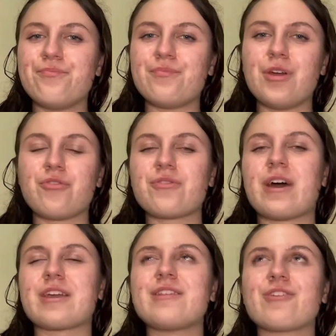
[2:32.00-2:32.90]
and also I
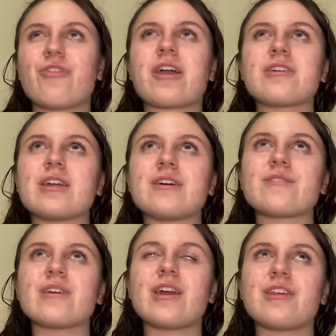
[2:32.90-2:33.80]
can like recognize
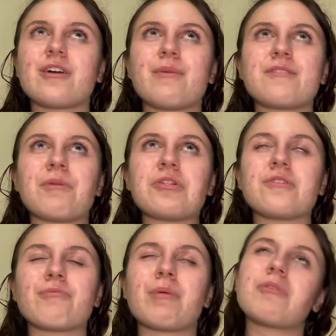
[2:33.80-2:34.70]
it anytime I smell it,
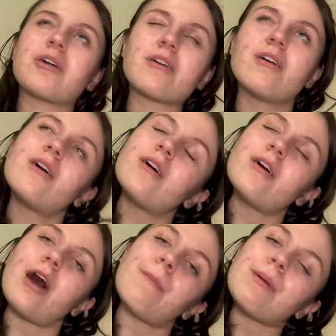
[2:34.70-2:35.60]
so I'm like,
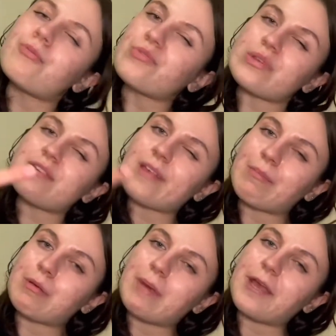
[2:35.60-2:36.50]
are people doing the same
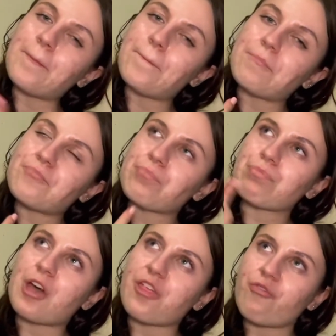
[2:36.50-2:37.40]
to me?
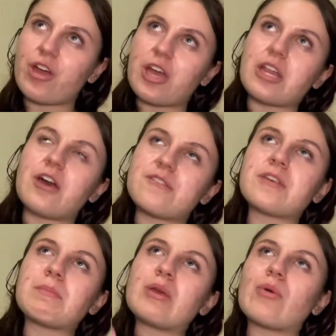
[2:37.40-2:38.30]
Are they recognizing
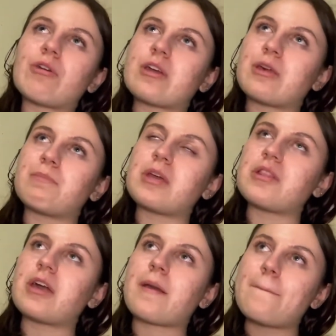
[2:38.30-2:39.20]
me wearing it and being
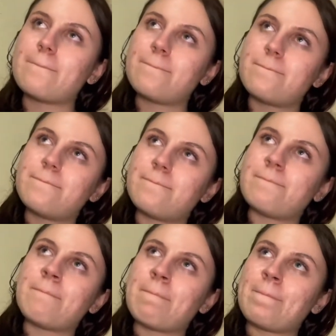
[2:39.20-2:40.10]
like,
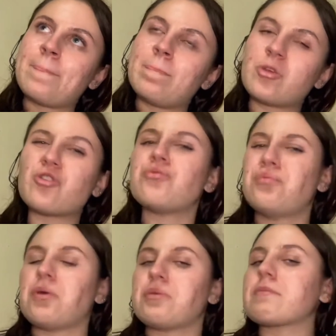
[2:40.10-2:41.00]
you know,
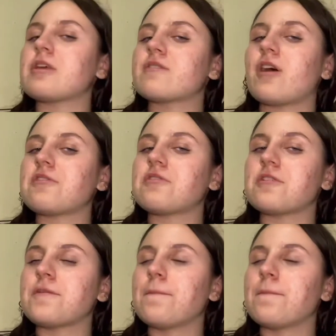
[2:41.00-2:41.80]
judging me silently?